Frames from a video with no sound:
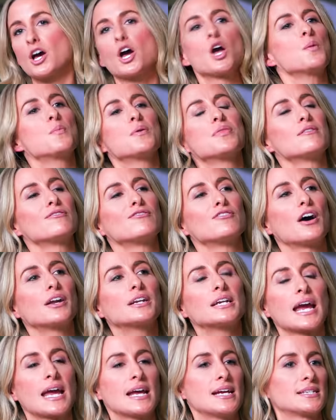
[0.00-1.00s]
open the
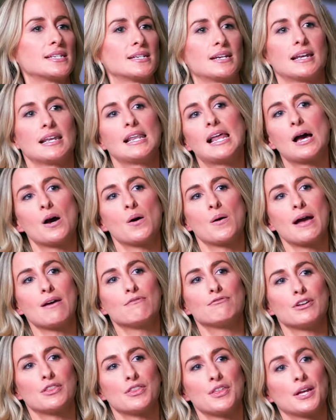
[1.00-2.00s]
floodgates and allow
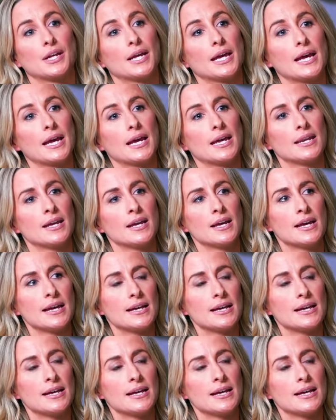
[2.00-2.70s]
everything in.